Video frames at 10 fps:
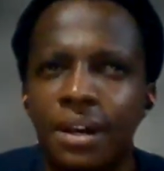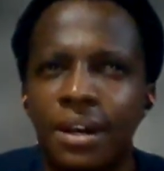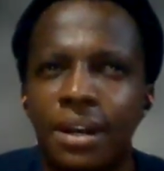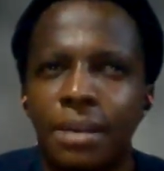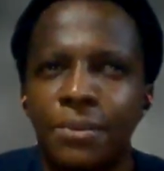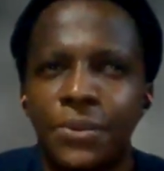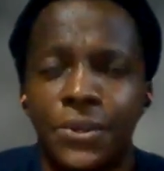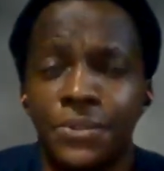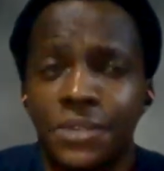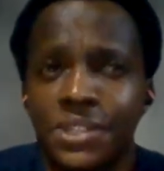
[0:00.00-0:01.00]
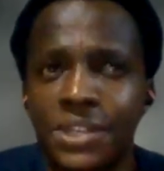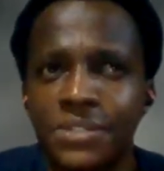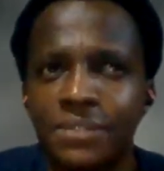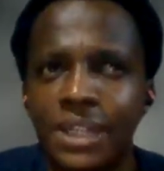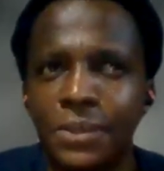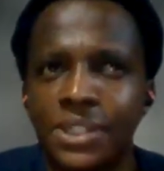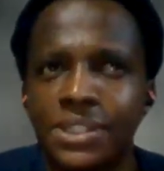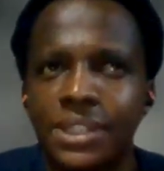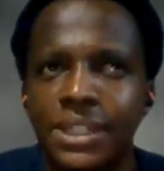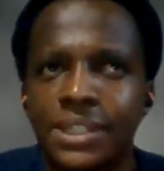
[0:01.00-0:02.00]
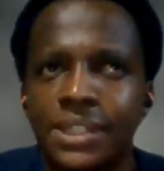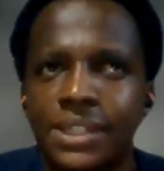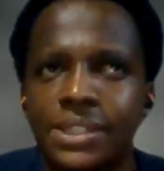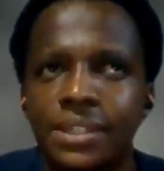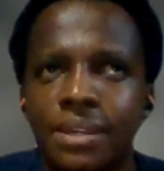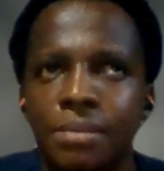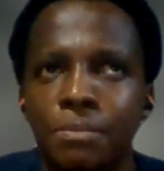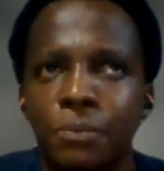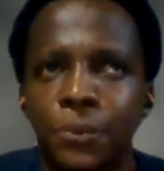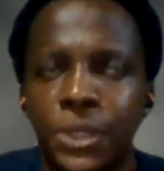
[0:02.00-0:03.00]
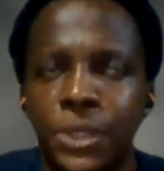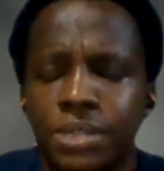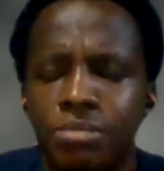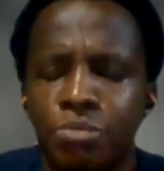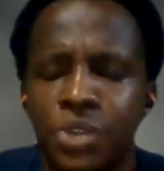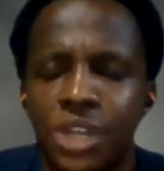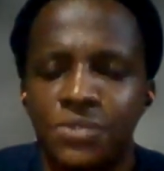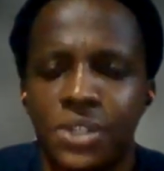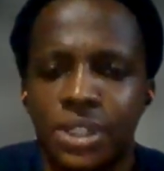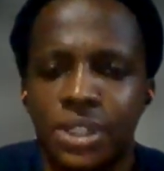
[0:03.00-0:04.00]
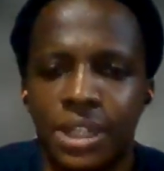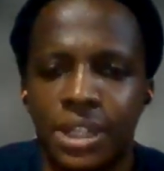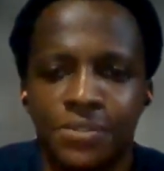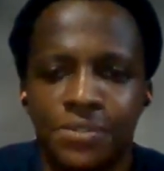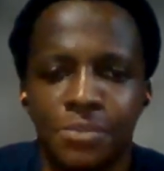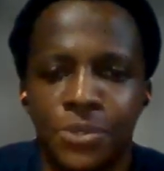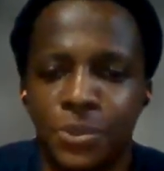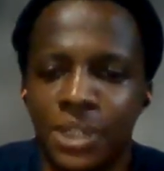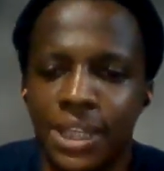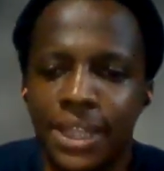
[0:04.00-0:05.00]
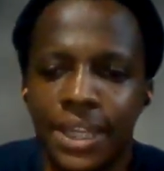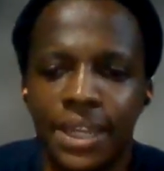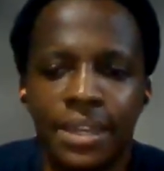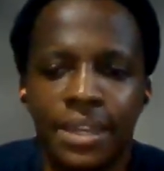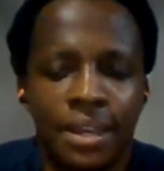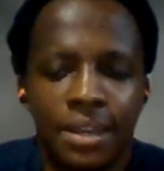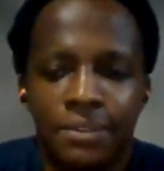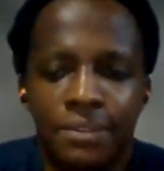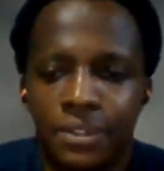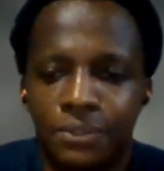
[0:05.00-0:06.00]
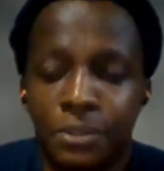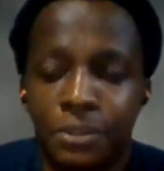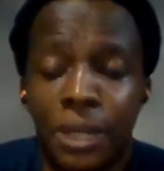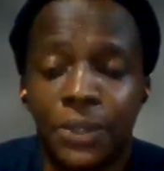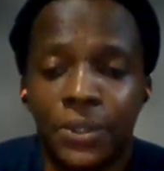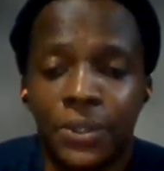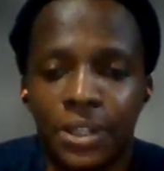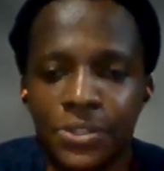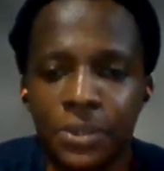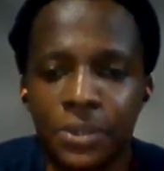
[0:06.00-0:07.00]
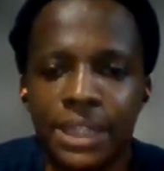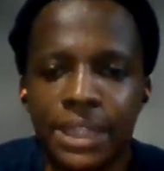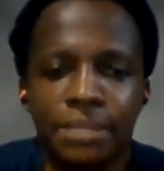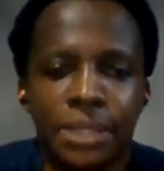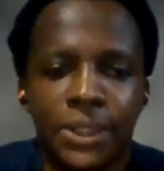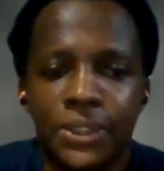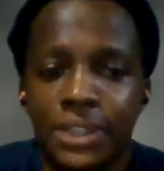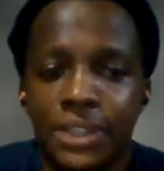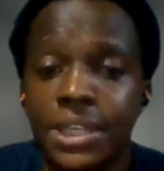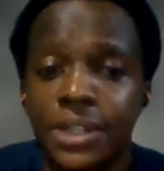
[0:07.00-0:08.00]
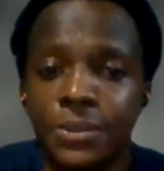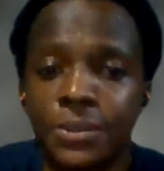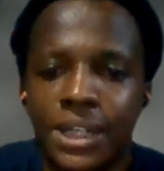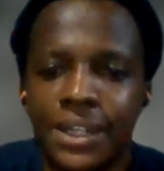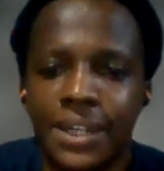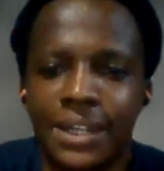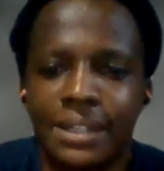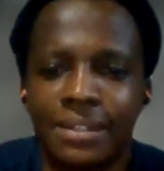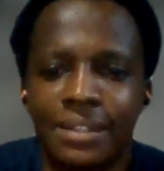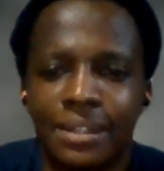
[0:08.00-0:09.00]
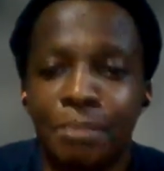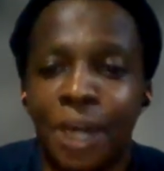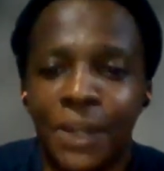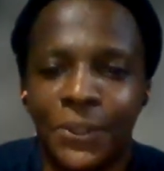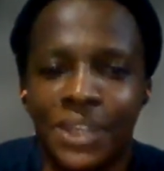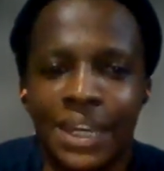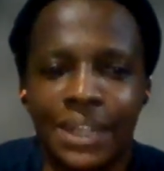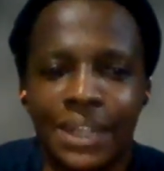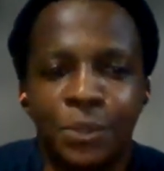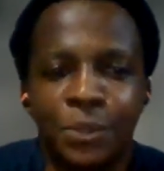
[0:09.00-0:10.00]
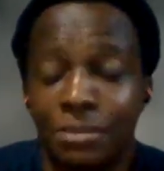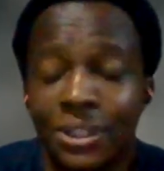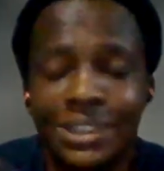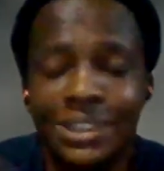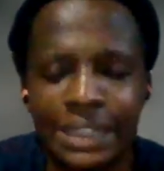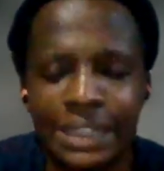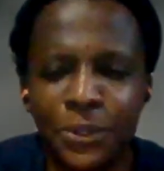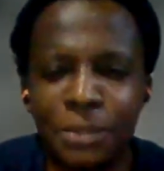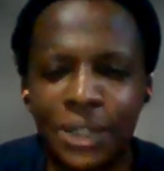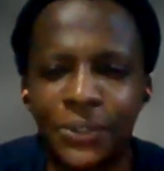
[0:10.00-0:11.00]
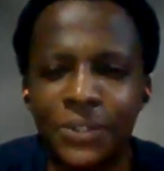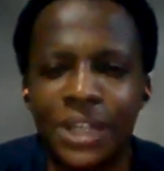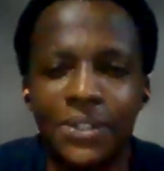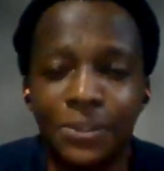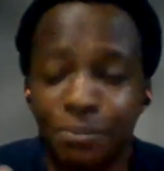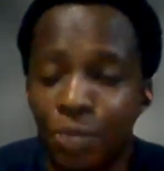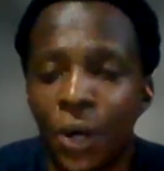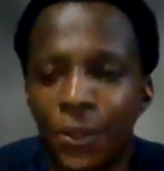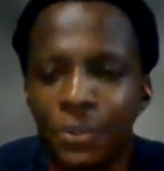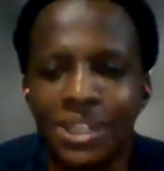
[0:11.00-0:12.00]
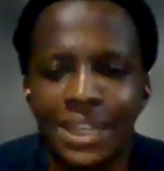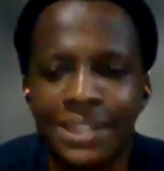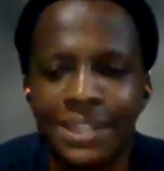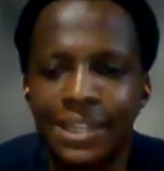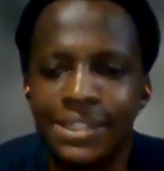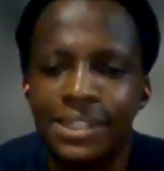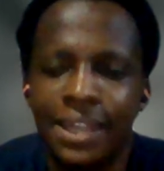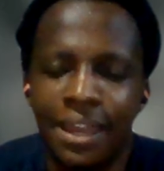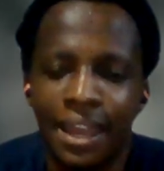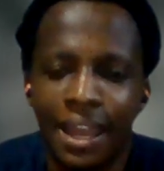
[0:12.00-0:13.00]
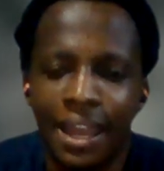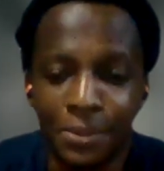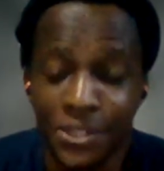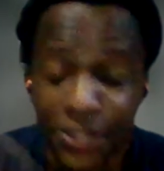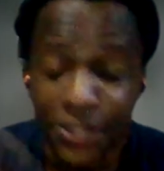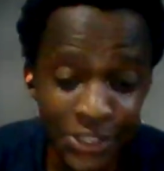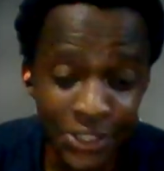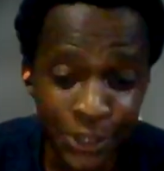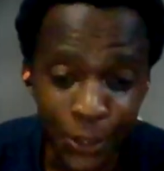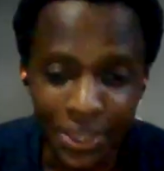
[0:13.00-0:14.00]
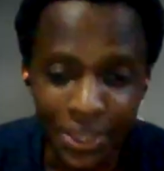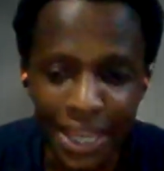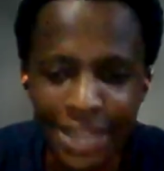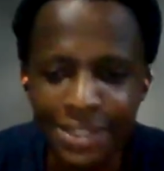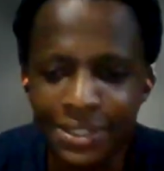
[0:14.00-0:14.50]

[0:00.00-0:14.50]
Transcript: or three sets of language data sets. We transferred knowledge from Swahili, from a model on Swahili, a model on Kenya, Rwanda, and a model that was a multilingual model trained on all three data sets. And the results showed that